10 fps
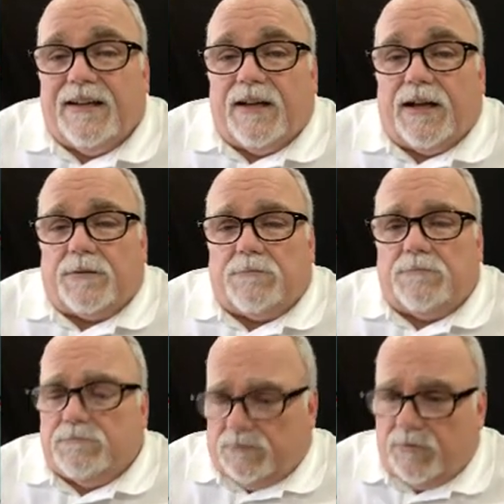Uh,
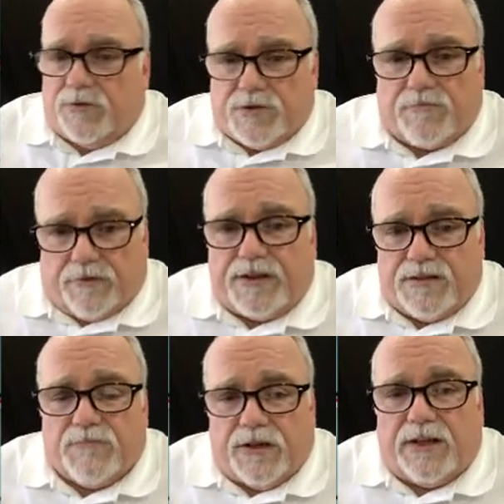there's a
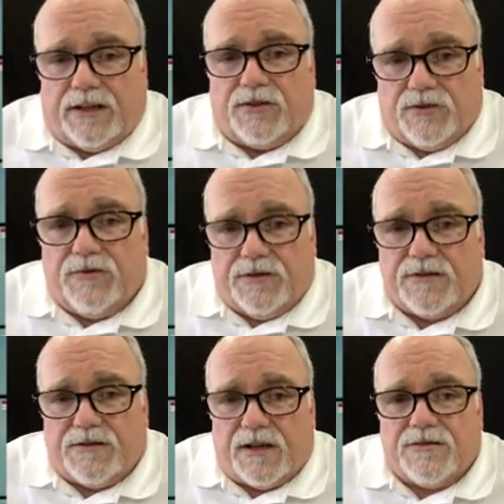reason we need to, and
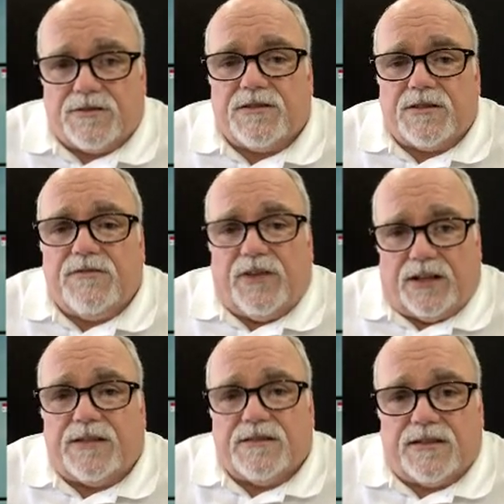it's not just
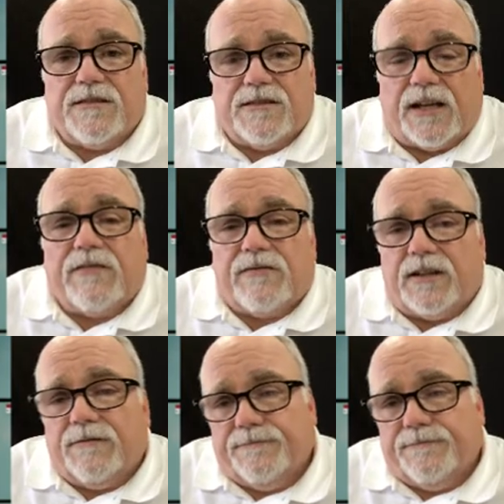convenience, it's safety.